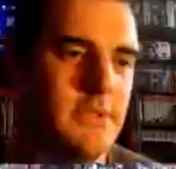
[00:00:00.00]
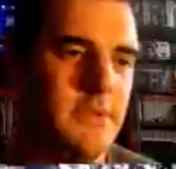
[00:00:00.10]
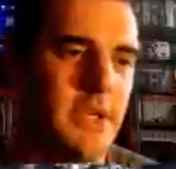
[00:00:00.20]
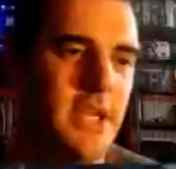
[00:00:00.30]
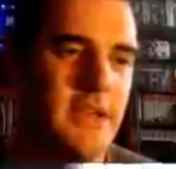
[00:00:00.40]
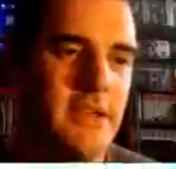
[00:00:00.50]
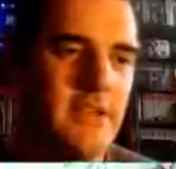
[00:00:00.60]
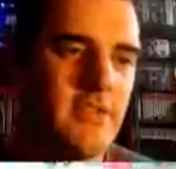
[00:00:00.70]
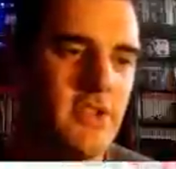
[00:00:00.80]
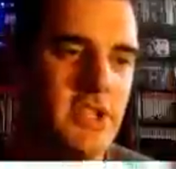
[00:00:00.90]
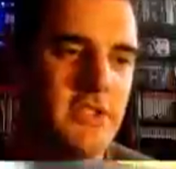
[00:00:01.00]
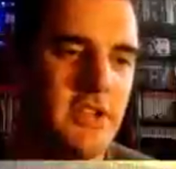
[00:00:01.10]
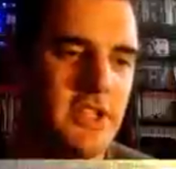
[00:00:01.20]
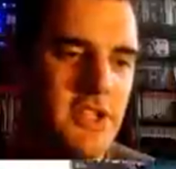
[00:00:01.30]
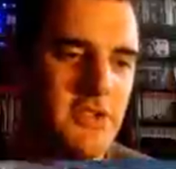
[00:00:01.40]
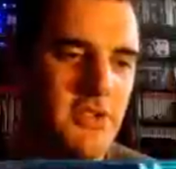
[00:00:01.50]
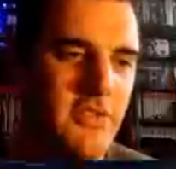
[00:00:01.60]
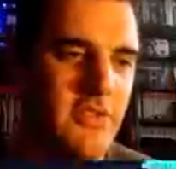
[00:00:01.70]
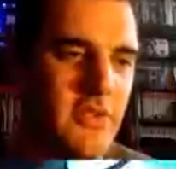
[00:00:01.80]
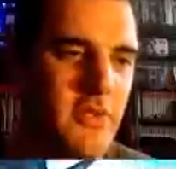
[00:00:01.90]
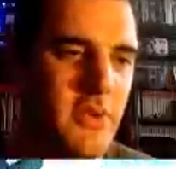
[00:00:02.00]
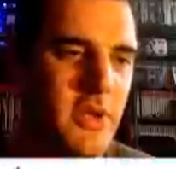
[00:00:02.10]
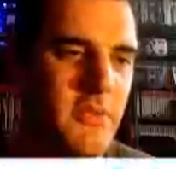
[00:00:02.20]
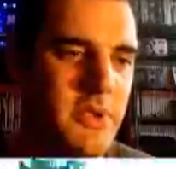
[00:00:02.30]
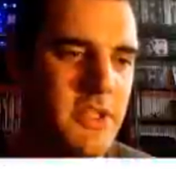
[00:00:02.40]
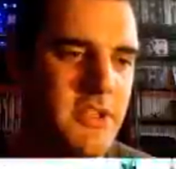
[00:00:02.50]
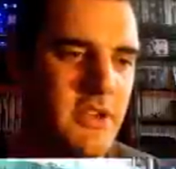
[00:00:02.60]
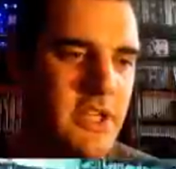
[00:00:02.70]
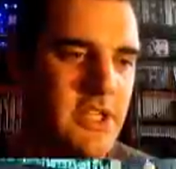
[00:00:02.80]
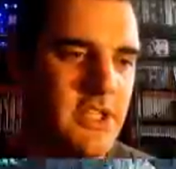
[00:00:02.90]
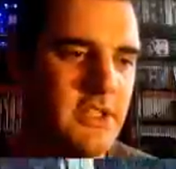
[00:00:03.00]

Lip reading: But again, stretches like this you do feel a bit sluggish.